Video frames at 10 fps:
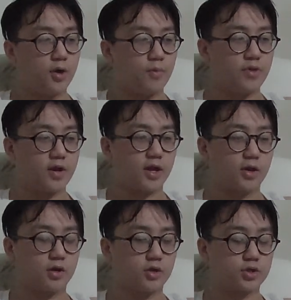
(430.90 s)
But then
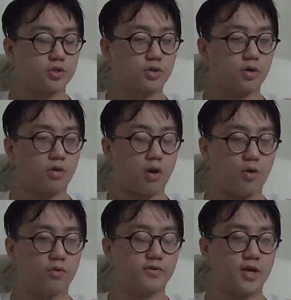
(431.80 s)
again, just
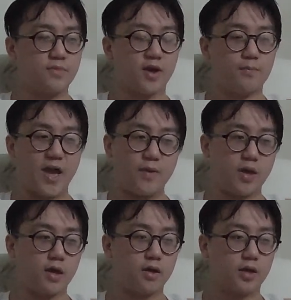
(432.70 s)
crying all the time, being a
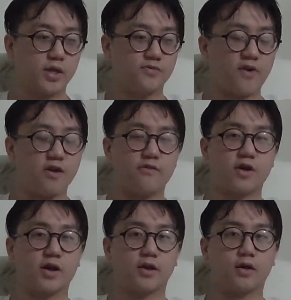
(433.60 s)
baby, is very,
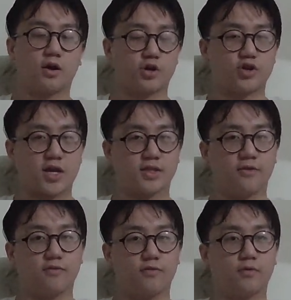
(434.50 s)
very unattractive
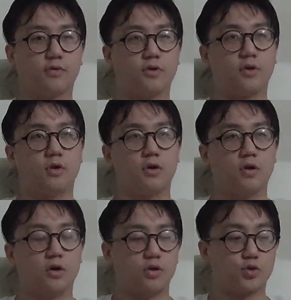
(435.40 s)

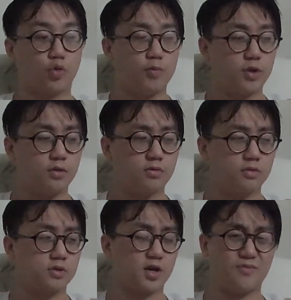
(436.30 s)
to women,
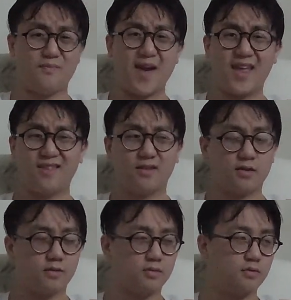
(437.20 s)
to men,
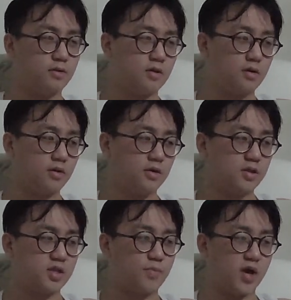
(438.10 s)

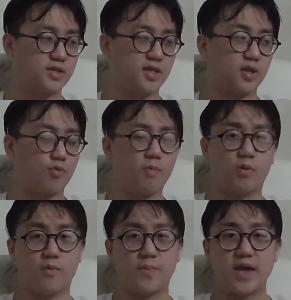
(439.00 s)
the person that they probably
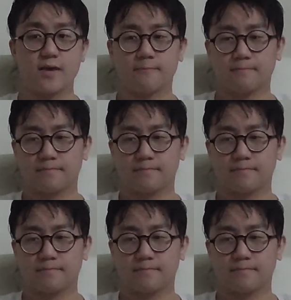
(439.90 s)
want to be.